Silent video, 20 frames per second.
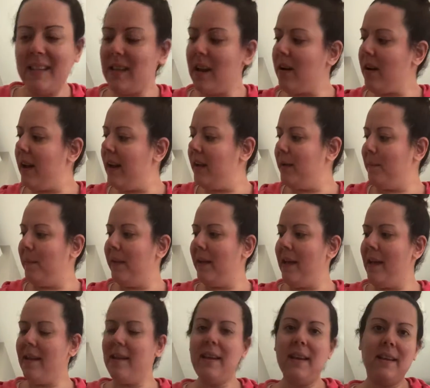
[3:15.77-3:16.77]
our
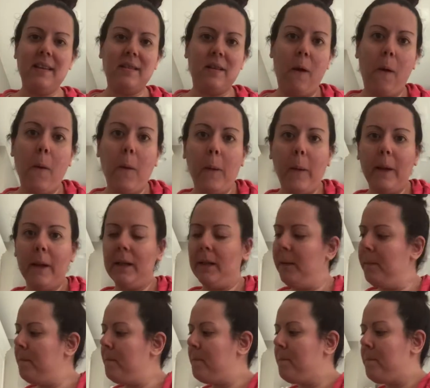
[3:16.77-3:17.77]
eggplant is all
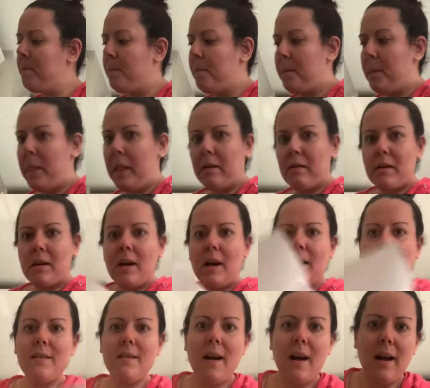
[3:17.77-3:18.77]

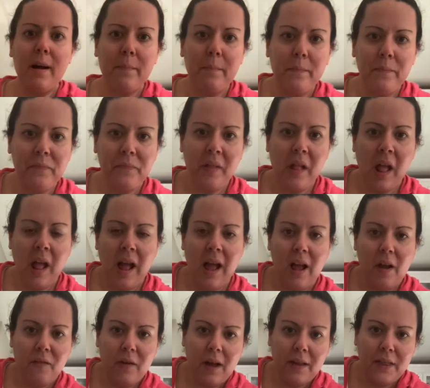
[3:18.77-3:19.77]
cut up.
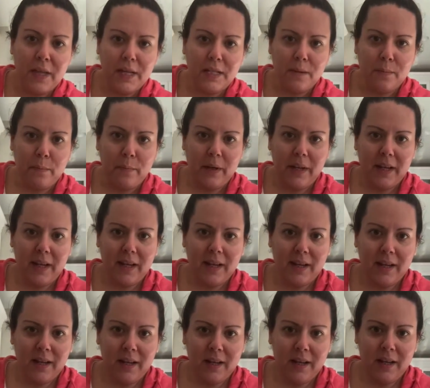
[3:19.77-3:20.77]
I've got this big
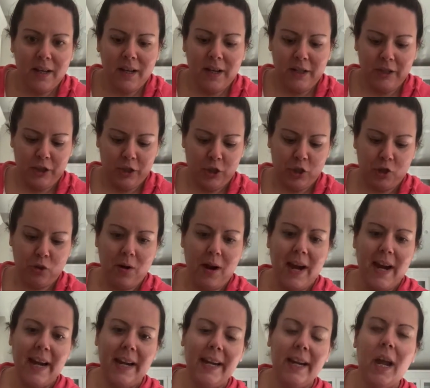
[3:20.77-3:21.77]

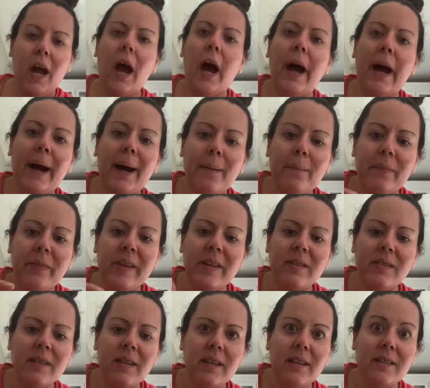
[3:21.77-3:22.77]
tray. This
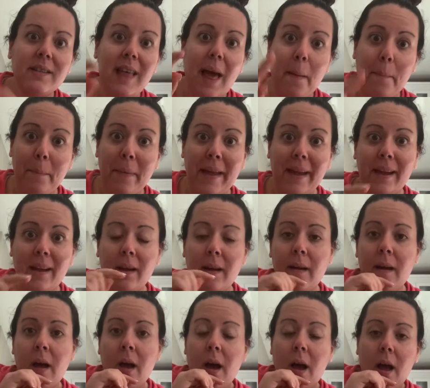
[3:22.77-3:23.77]
is that big
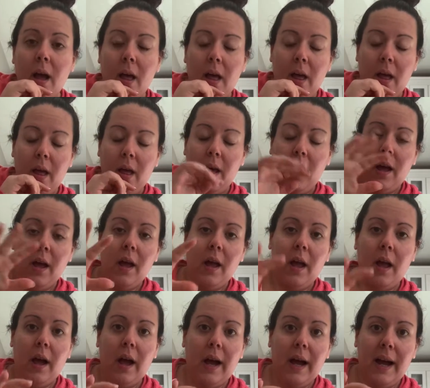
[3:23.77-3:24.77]

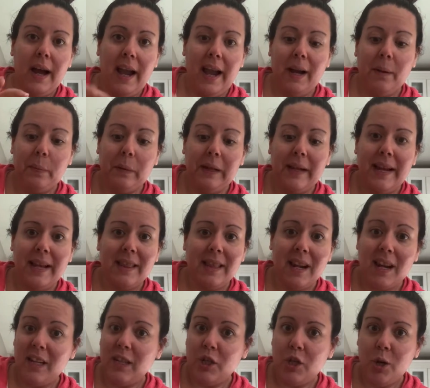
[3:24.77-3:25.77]
eggplant that
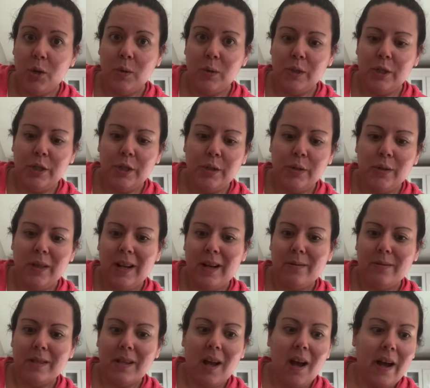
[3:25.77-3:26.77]
I showed you that I
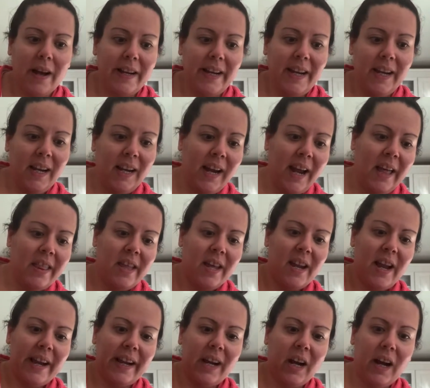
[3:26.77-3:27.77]
was cutting, and then
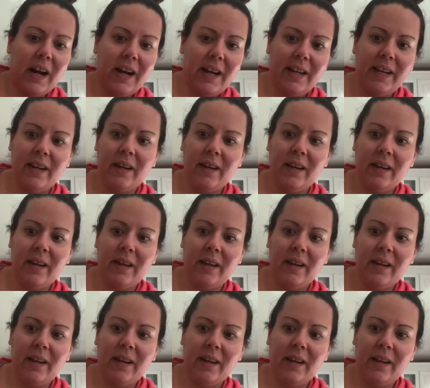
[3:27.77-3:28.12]
I cut